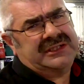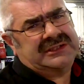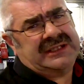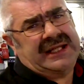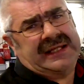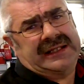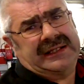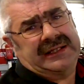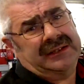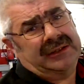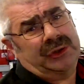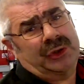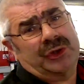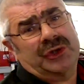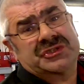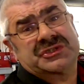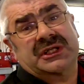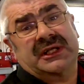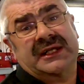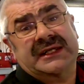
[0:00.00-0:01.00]
It's like a little
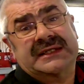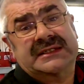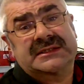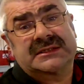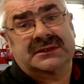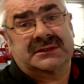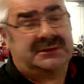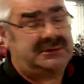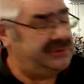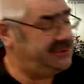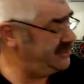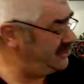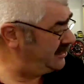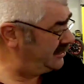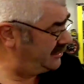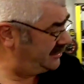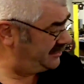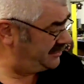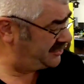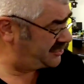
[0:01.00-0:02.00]
Lotus Elise, you
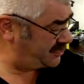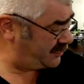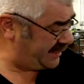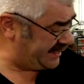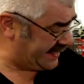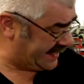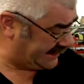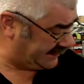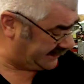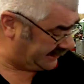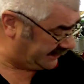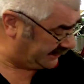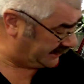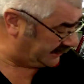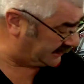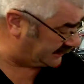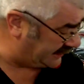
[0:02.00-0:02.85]
know, sweet handling little